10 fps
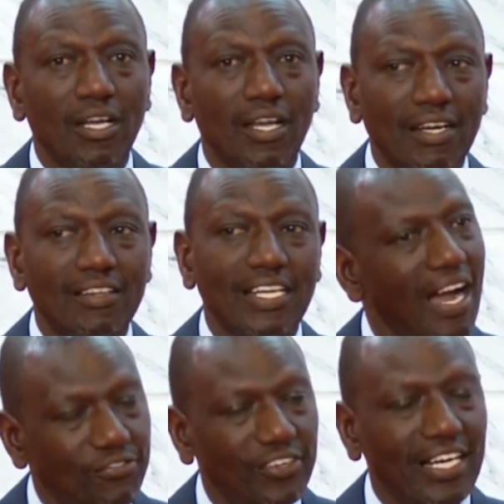And that
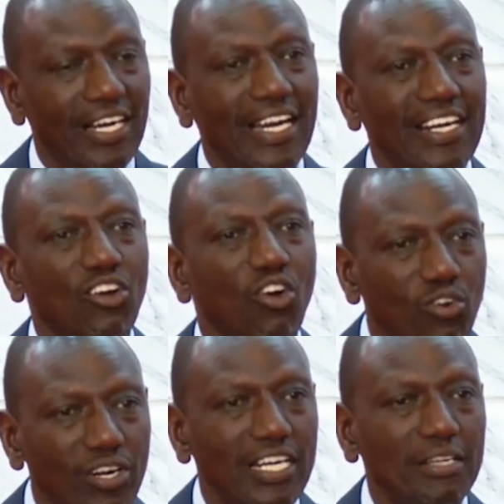Africa can
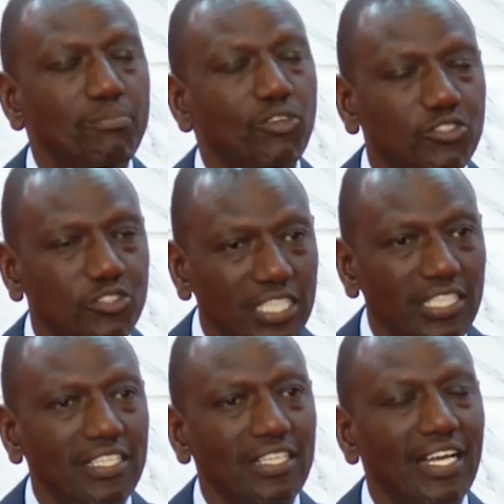only
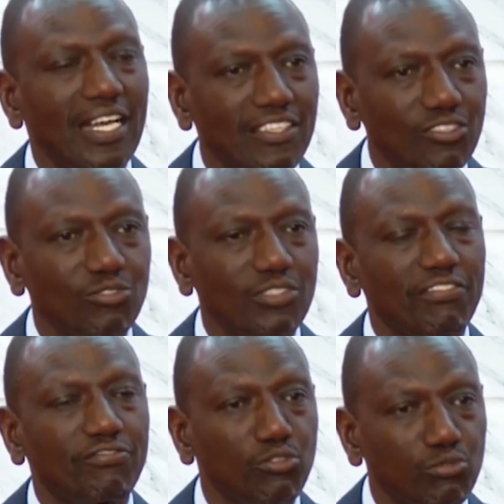proceed into the
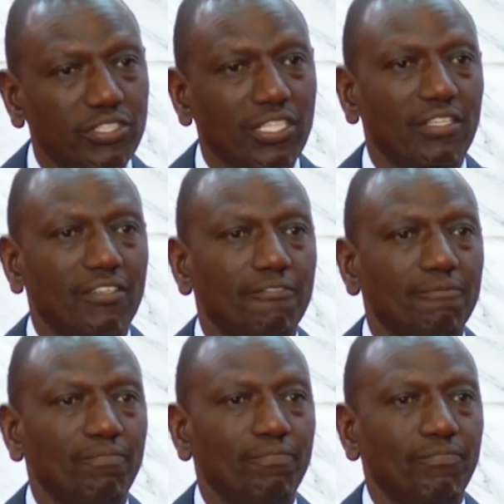future
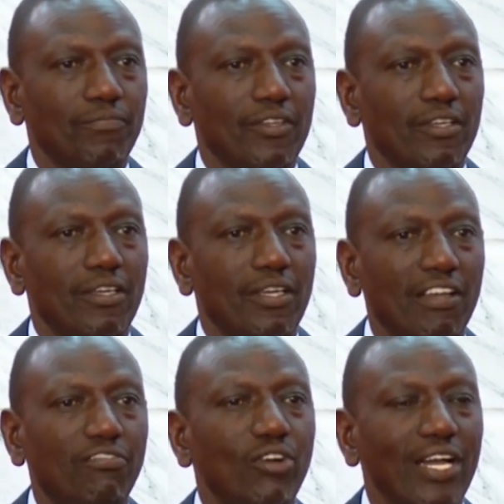
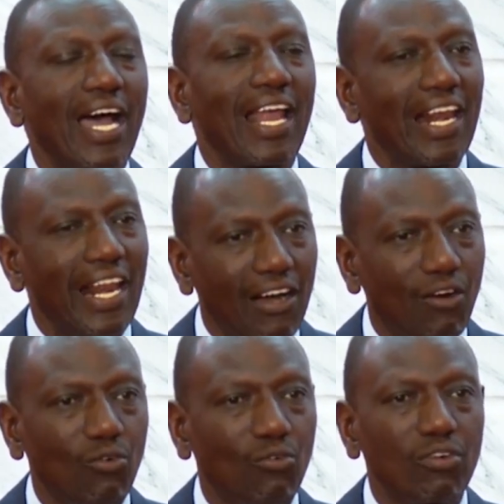if we
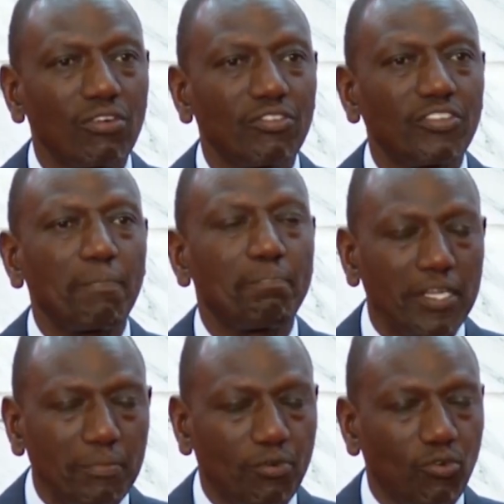allow the
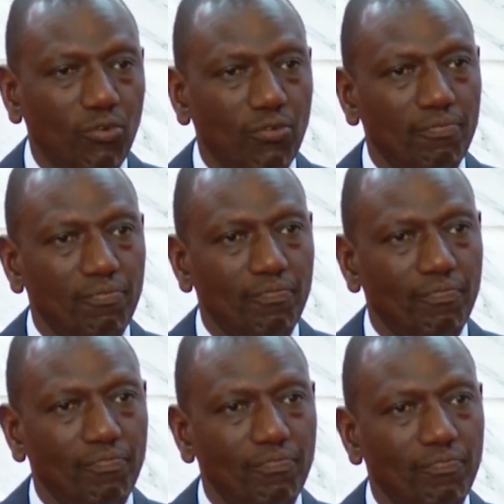people
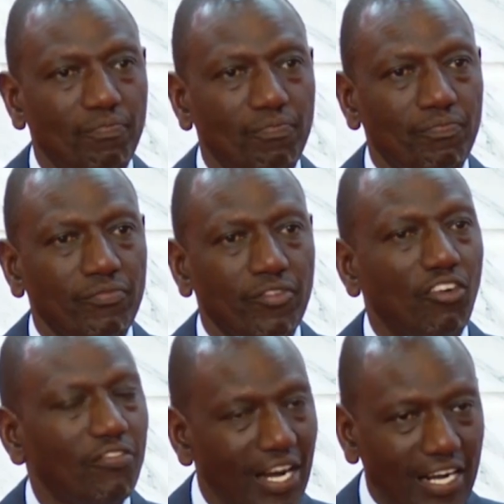
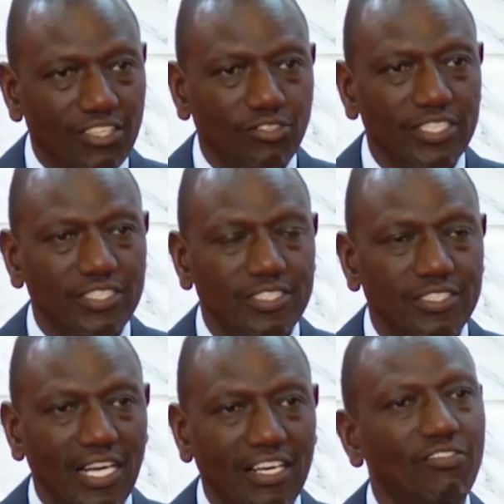of our countries
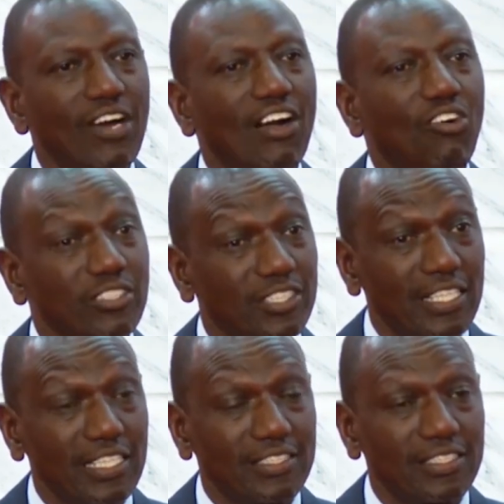and of our continent